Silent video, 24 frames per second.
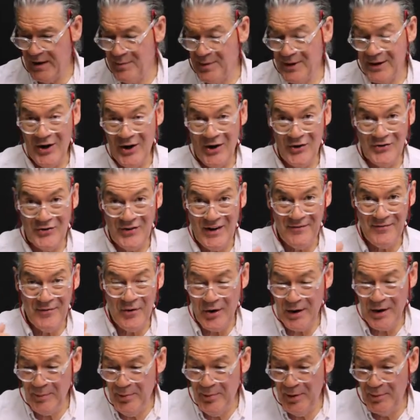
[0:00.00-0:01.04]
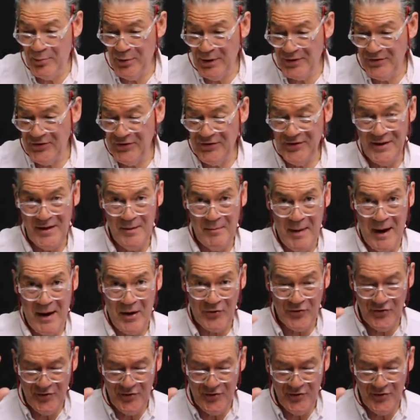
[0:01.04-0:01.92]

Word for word: because I've already put brushes in the mail.